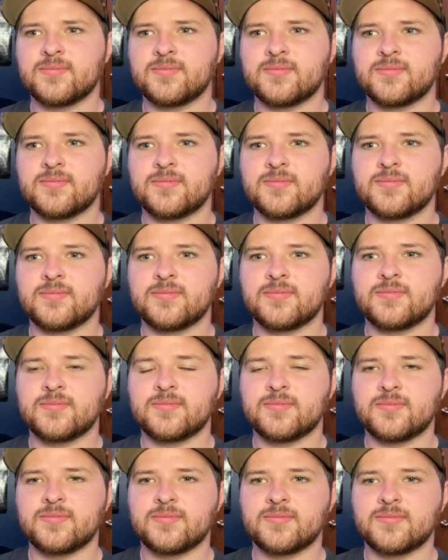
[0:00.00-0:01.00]
Miss
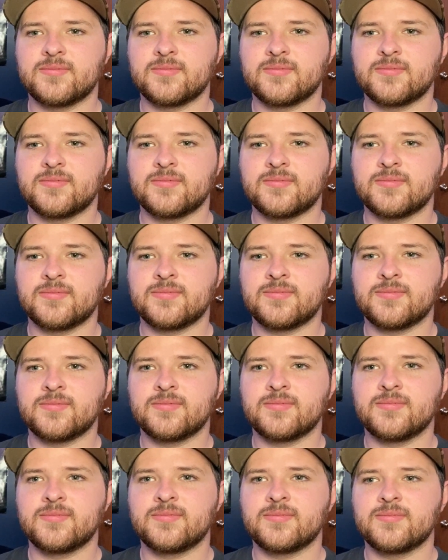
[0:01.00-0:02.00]
Lopez!
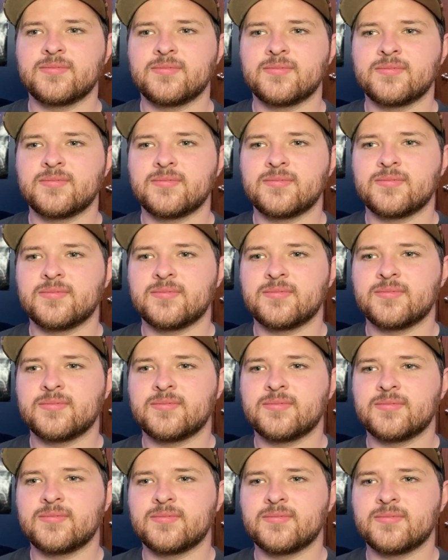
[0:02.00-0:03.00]
Oh, did
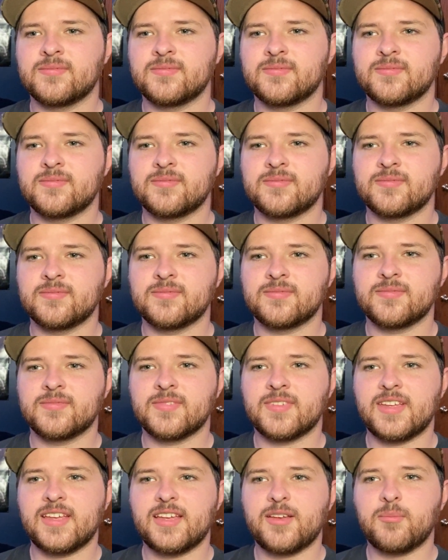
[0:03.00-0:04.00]
you look at that?
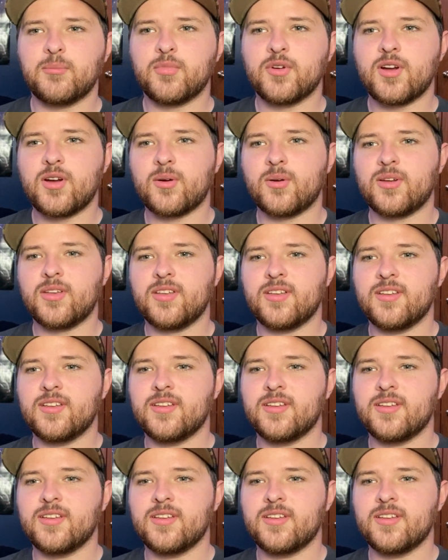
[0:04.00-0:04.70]
It broke.